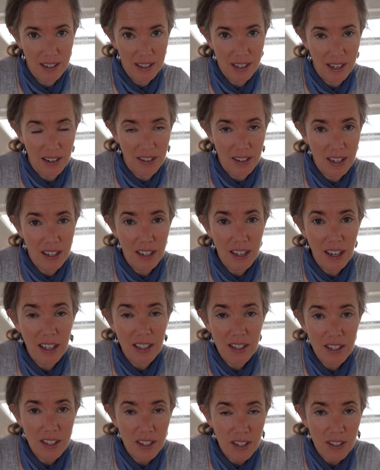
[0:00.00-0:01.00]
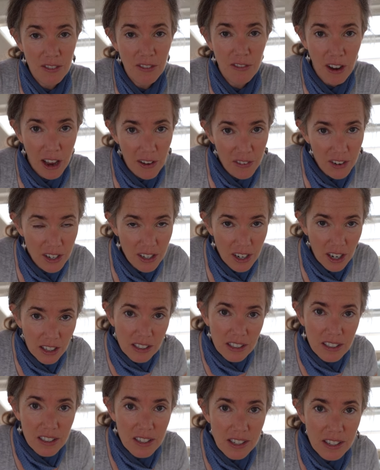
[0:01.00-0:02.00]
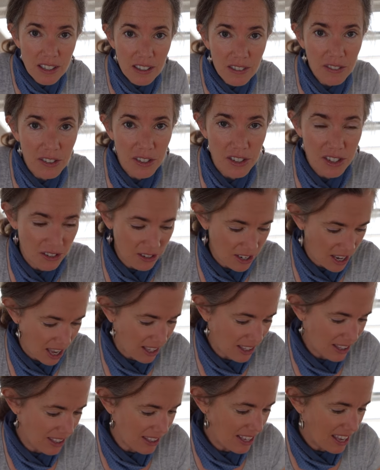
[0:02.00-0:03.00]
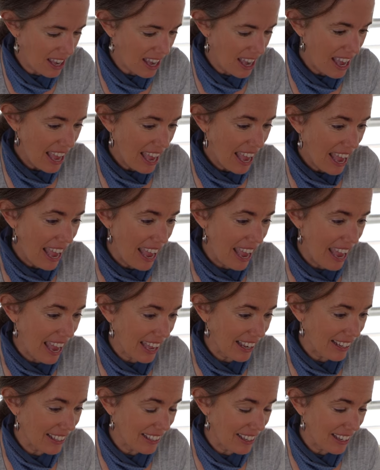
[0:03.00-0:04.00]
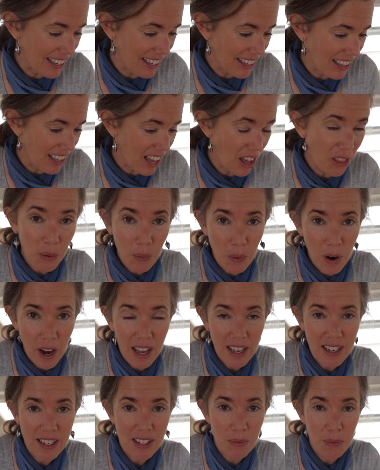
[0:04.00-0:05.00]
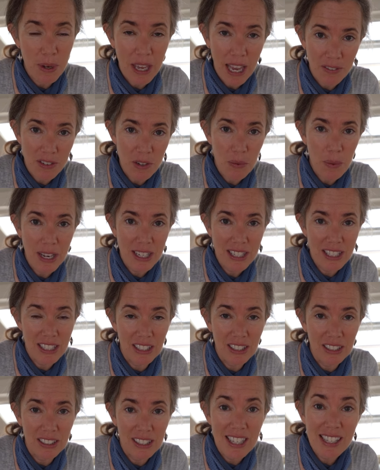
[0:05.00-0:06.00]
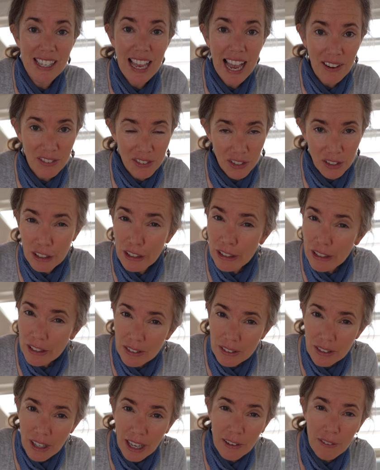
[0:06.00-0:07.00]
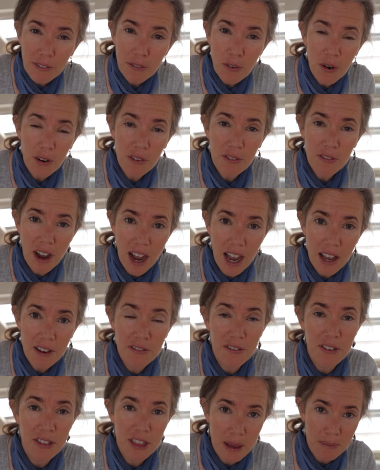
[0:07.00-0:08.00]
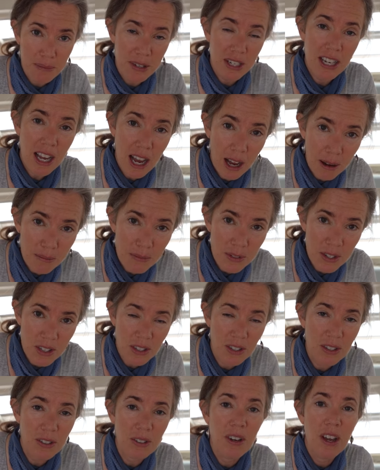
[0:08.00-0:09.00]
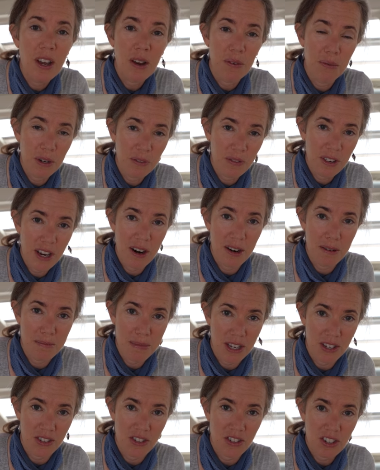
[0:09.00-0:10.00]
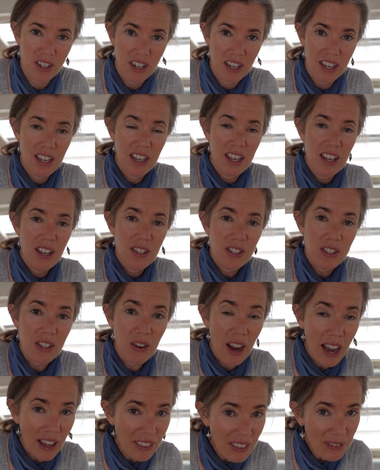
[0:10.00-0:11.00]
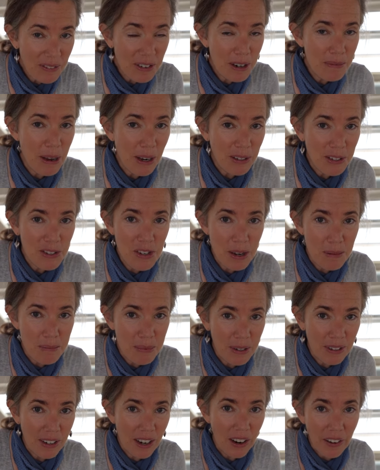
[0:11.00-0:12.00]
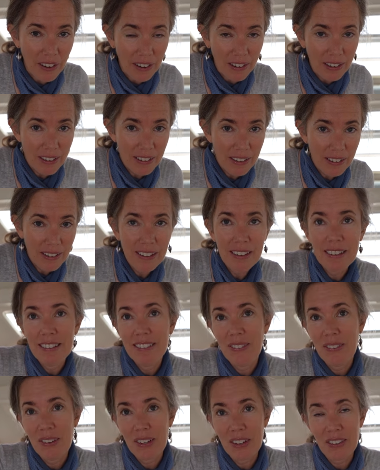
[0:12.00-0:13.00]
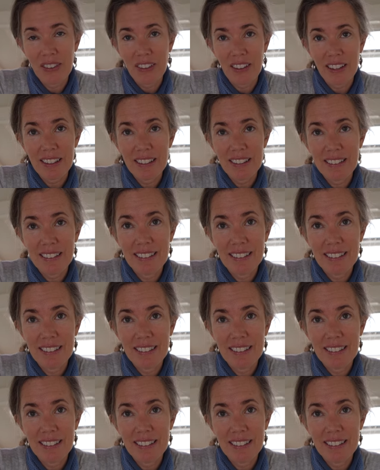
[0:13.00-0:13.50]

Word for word: So it's gonna cost us $500 for two tests and Otherwise, we have to wait till this afternoon, like four or five, for them to come to Riviera Beach. So I think we're about to jump in a car. What do you think?